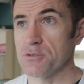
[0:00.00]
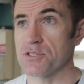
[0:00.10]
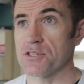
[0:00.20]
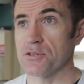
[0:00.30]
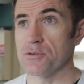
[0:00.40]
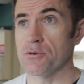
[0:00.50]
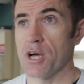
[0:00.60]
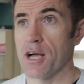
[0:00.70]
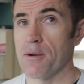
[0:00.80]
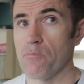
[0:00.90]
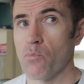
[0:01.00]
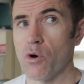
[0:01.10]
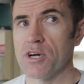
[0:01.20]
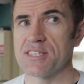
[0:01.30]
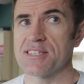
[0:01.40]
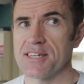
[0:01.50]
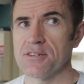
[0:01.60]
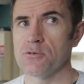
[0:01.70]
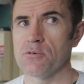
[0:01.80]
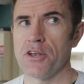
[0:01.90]
used to what is
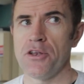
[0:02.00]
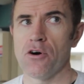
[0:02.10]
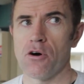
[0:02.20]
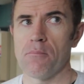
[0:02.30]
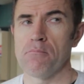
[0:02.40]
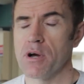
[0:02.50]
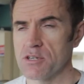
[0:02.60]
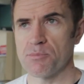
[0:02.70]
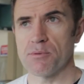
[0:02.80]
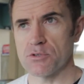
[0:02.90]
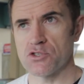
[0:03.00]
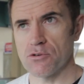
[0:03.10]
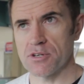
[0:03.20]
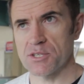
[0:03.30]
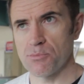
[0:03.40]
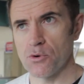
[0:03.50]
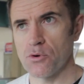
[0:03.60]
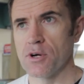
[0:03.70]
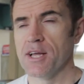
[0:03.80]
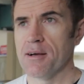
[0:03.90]
still not most people's strongest
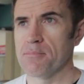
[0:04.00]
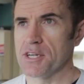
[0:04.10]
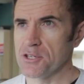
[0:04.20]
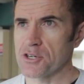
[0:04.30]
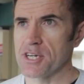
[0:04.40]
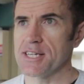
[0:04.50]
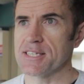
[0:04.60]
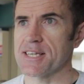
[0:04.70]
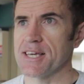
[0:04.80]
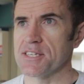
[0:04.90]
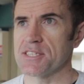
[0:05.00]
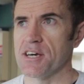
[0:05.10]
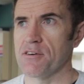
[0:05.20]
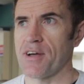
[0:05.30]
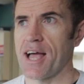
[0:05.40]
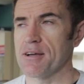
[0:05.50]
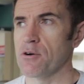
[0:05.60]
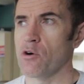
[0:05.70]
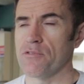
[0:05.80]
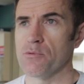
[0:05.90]
sport, but you can at least get yourself out
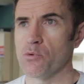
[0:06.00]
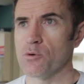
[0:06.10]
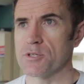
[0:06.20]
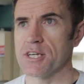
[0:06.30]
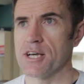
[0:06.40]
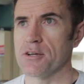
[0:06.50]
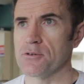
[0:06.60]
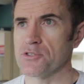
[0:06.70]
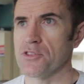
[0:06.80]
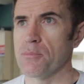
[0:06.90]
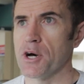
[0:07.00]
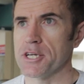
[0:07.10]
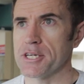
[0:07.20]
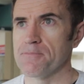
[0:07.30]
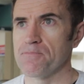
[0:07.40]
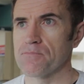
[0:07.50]
of the water and onto the bike.